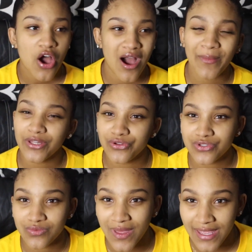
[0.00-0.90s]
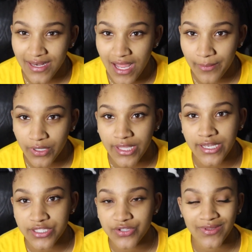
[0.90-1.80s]
oh, I'm gonna lose weight, I'm gonna
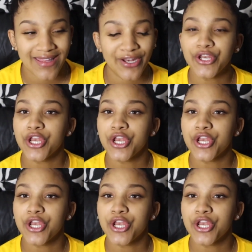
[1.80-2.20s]
get into it later.